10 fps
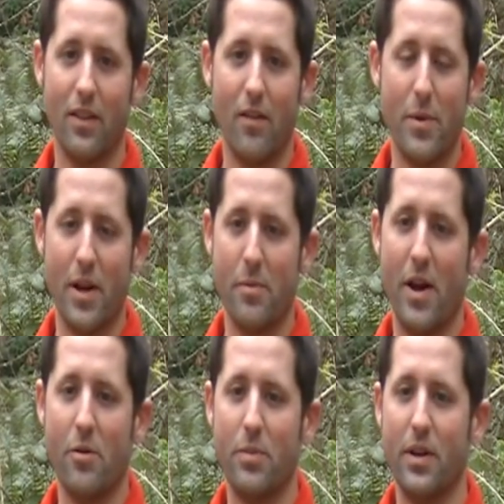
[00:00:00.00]
they've been up
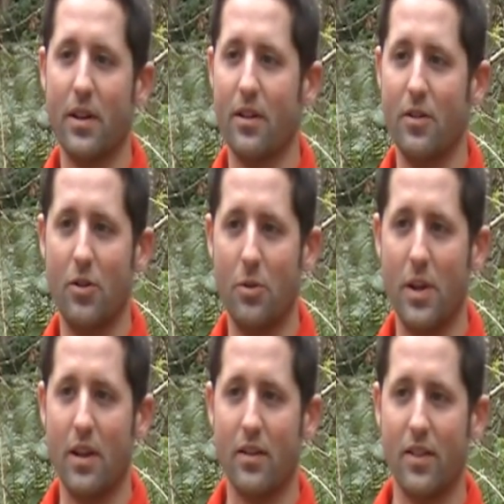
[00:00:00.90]
helping,
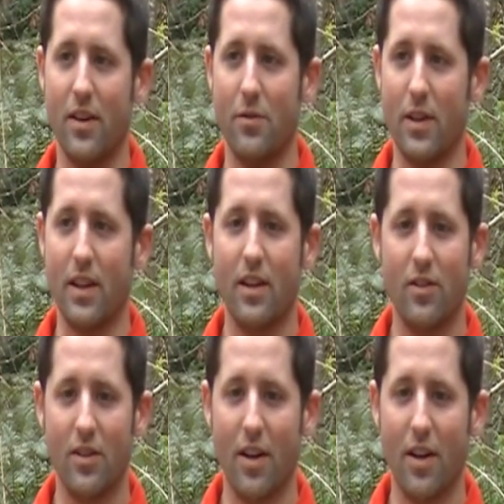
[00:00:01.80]
doing stuff in the kitchen.